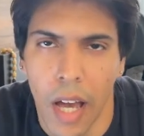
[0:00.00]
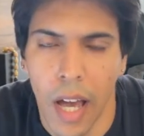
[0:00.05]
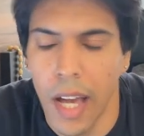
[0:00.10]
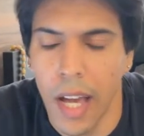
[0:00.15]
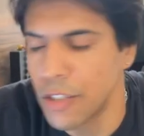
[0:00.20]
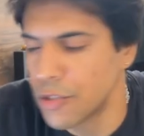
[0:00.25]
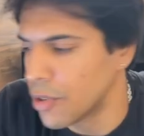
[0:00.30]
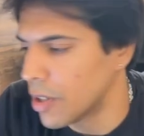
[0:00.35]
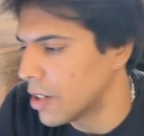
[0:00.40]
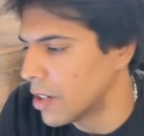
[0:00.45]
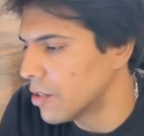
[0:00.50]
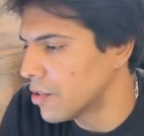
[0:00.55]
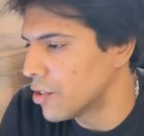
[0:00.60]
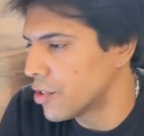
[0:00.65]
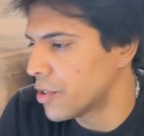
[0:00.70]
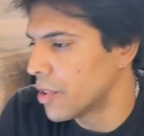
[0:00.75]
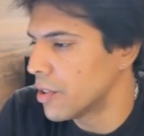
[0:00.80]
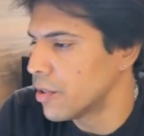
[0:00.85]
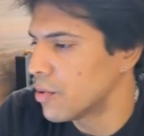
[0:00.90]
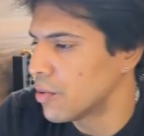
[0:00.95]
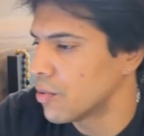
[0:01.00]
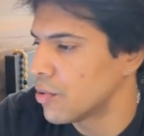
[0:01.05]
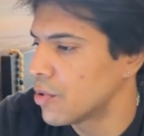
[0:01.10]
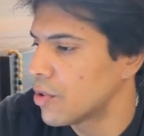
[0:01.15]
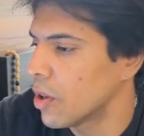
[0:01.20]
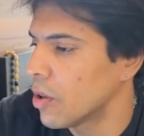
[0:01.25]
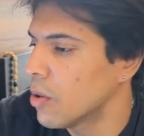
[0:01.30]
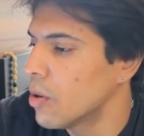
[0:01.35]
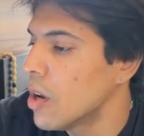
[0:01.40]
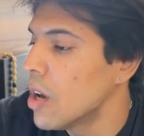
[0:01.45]
I'm trying to understand too.
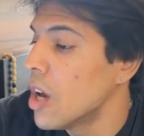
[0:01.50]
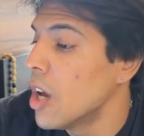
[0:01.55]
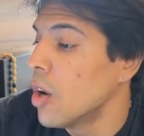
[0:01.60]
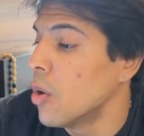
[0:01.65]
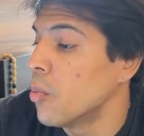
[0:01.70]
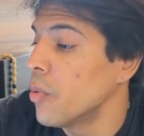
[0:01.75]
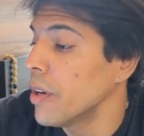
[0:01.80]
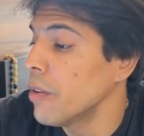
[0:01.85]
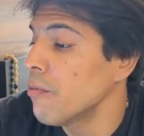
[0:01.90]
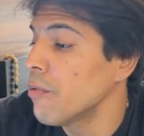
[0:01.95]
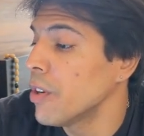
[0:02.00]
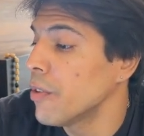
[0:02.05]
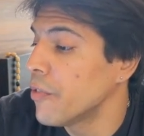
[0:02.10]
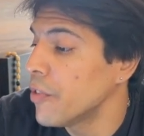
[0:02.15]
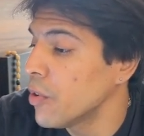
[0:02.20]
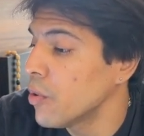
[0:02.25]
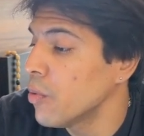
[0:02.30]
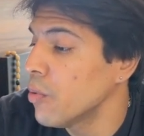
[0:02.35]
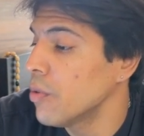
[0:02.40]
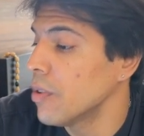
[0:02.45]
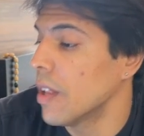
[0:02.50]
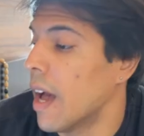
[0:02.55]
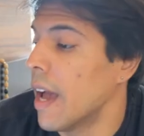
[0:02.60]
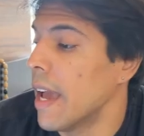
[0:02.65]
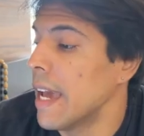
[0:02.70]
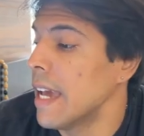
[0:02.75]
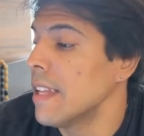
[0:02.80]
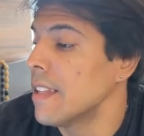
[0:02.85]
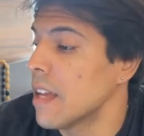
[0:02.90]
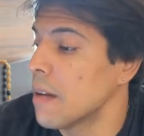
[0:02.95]
So we reviewed
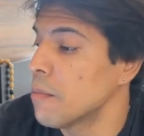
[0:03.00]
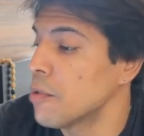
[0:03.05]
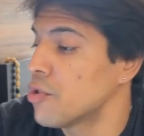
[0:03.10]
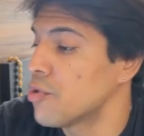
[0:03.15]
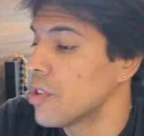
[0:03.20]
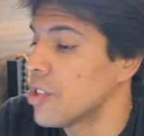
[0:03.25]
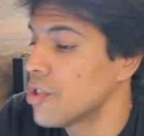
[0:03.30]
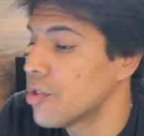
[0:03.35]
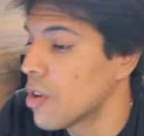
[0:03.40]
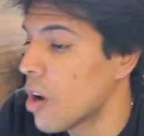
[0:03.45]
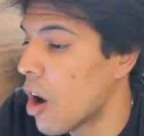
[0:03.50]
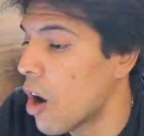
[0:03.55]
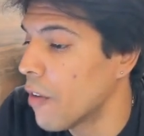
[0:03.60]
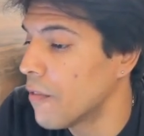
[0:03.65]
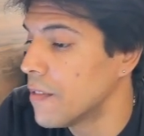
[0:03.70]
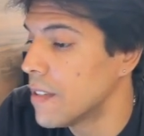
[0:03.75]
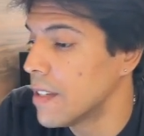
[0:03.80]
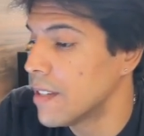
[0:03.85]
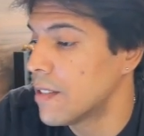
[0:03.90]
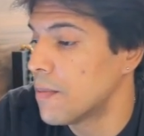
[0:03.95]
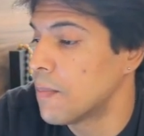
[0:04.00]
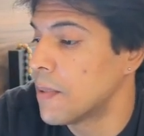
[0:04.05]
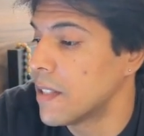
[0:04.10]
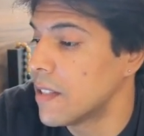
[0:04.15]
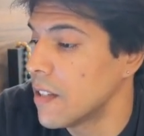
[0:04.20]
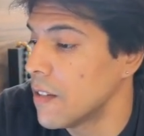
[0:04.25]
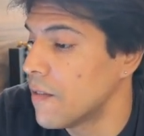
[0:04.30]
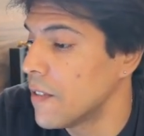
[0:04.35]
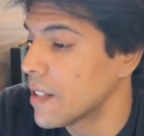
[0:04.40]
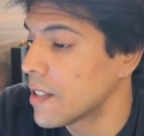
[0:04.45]
a demonstration of this
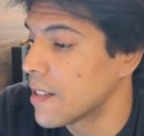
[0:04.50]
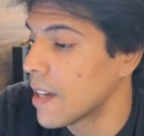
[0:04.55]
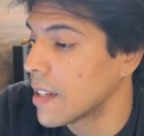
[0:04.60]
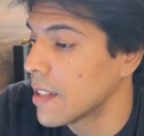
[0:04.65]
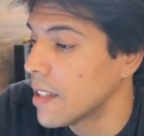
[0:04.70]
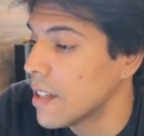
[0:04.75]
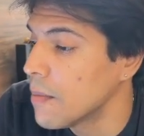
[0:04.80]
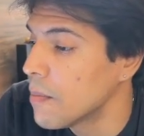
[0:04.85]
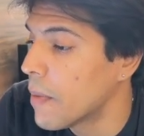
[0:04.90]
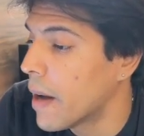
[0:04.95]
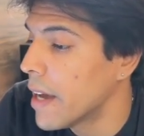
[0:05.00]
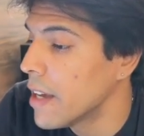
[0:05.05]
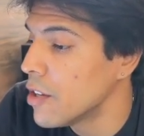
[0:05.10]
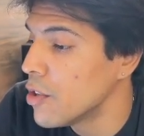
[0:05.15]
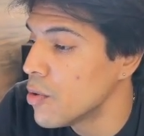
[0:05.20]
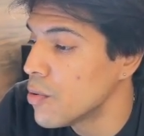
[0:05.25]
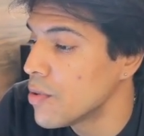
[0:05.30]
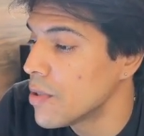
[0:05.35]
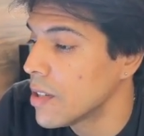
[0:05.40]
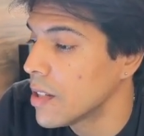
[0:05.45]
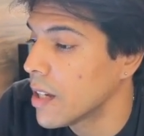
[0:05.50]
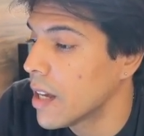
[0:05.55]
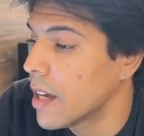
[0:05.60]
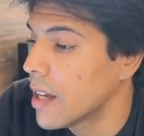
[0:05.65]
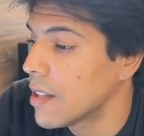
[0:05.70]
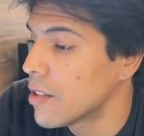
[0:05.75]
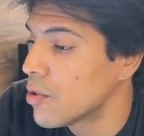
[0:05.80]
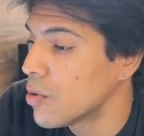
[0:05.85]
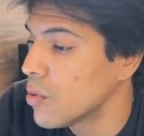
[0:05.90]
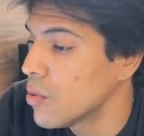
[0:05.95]
specific technique by used
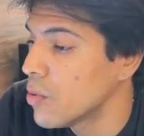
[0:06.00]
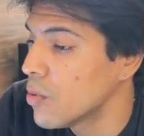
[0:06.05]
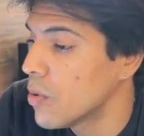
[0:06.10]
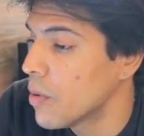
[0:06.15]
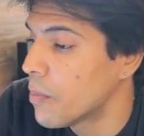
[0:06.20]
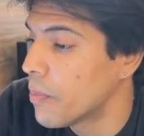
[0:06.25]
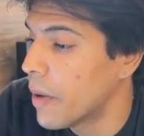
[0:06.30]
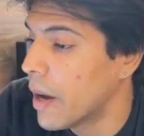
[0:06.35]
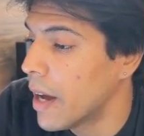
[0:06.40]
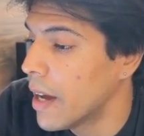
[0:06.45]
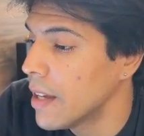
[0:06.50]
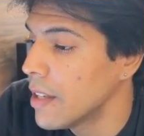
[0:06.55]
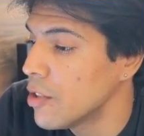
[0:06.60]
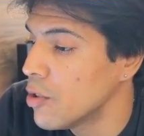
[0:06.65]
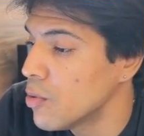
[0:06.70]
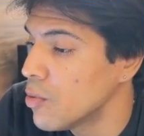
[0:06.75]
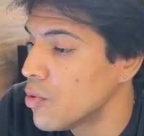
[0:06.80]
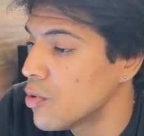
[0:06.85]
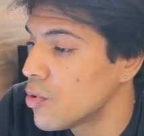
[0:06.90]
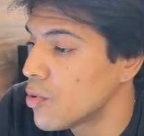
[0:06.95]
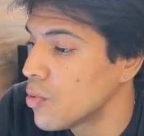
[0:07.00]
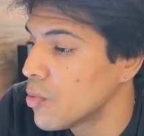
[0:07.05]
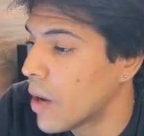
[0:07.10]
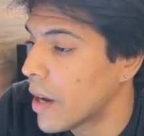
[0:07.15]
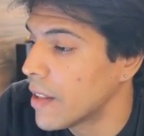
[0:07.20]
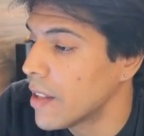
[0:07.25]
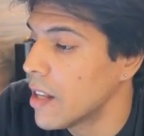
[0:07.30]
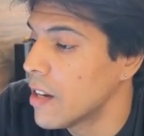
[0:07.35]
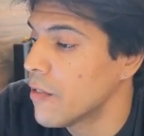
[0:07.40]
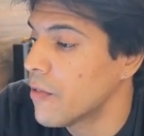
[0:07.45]
to
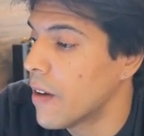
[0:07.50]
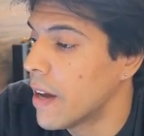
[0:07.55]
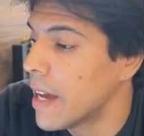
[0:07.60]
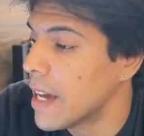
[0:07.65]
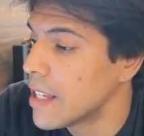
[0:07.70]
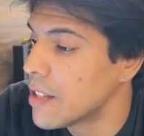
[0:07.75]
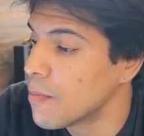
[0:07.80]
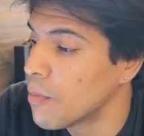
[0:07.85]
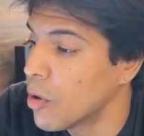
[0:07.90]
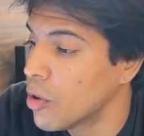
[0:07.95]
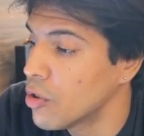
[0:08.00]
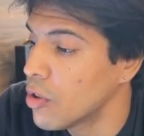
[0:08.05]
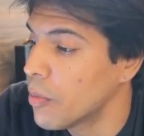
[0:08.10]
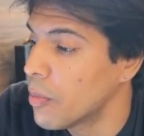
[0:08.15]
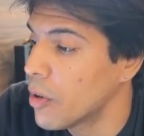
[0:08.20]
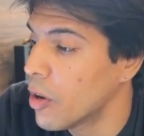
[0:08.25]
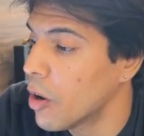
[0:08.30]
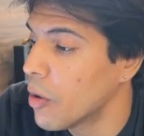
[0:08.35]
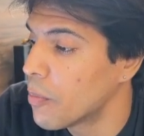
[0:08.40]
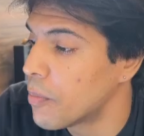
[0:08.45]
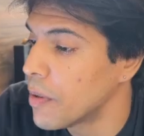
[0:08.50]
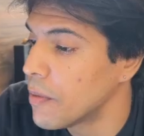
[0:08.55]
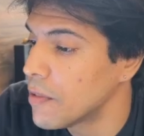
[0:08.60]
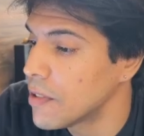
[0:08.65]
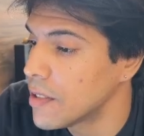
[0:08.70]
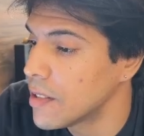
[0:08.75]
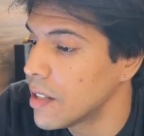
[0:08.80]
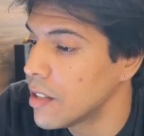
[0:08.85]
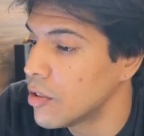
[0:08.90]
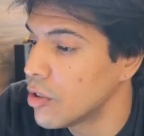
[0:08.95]
identify a small number of
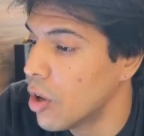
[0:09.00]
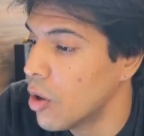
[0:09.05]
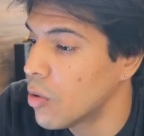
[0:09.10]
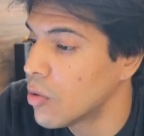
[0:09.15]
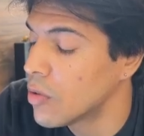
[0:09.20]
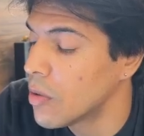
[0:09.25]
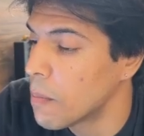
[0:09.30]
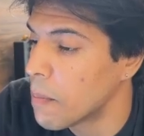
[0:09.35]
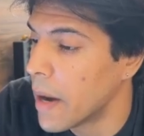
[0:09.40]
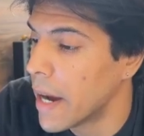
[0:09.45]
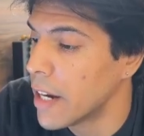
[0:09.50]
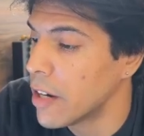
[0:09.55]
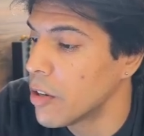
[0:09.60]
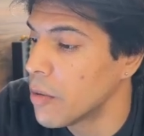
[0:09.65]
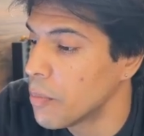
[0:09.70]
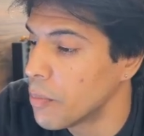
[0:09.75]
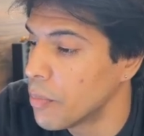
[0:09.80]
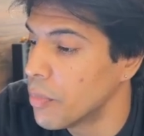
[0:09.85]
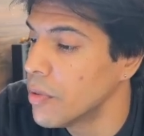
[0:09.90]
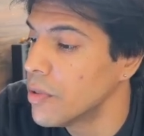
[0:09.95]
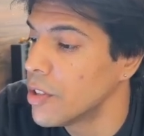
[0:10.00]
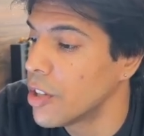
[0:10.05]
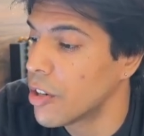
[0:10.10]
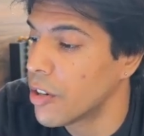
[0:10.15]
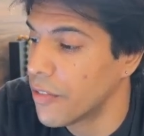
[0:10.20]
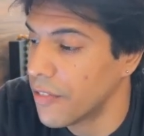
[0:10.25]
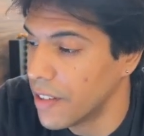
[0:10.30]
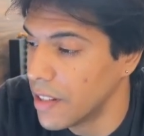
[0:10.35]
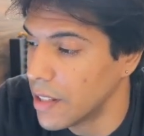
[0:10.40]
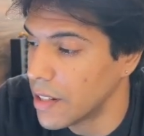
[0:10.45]
previously known minor
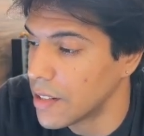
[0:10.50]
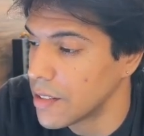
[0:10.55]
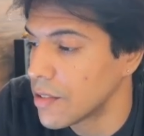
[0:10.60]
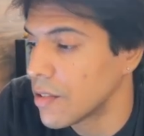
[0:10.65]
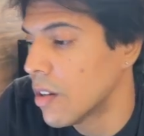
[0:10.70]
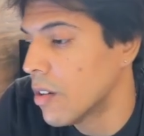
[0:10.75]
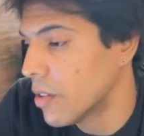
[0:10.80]
vulnerabilities.